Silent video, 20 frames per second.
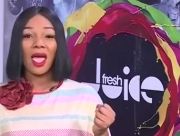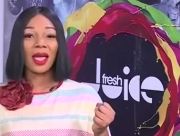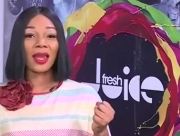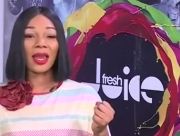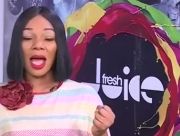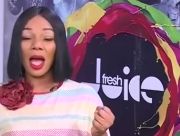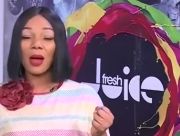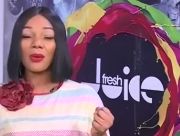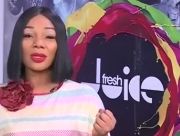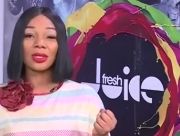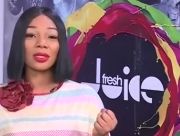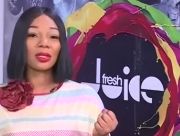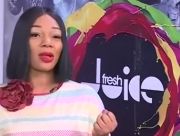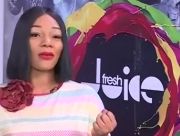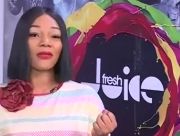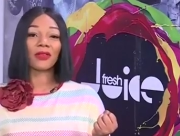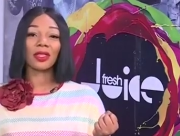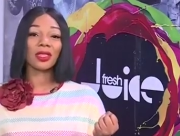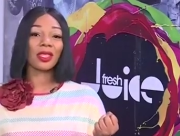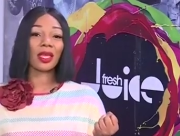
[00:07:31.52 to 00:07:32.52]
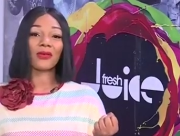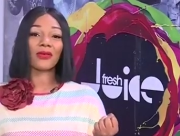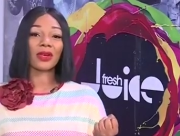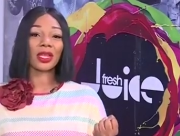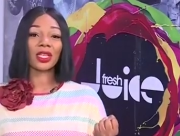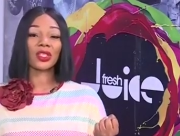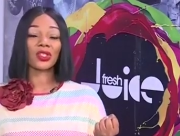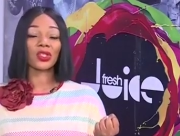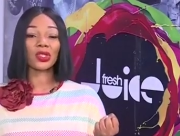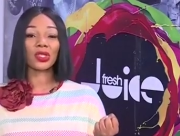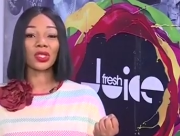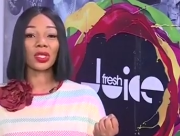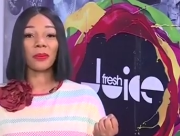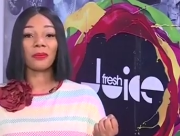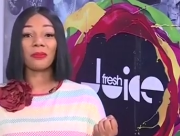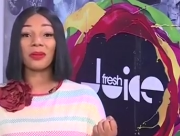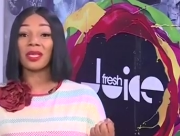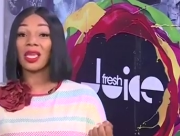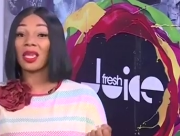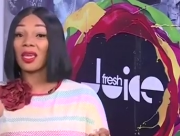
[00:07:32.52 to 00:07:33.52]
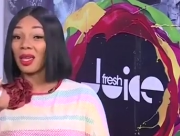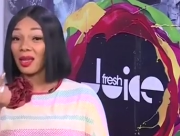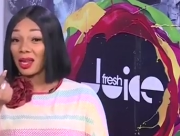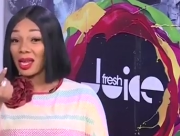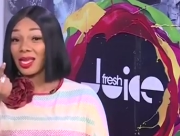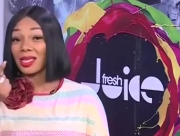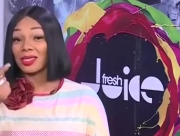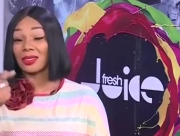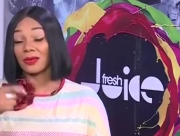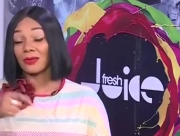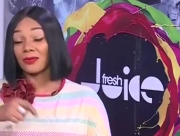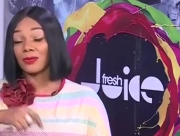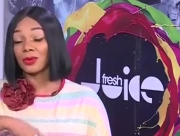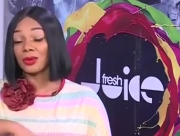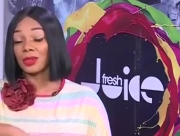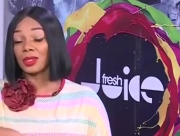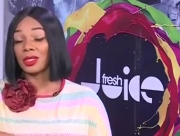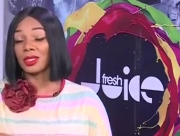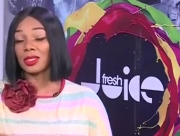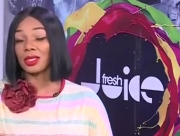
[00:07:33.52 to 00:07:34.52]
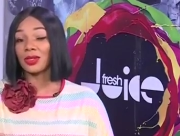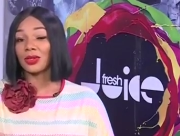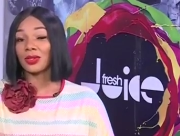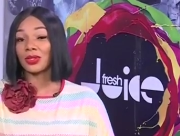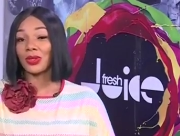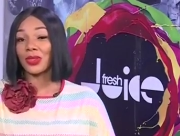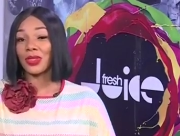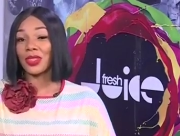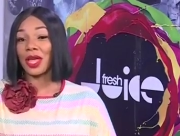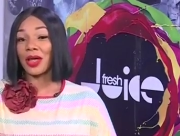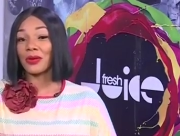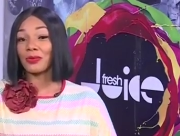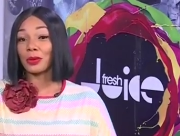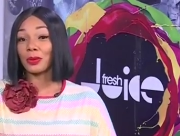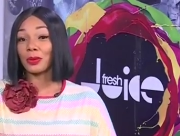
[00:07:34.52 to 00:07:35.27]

And I was loving their relationship. But here is the full details on that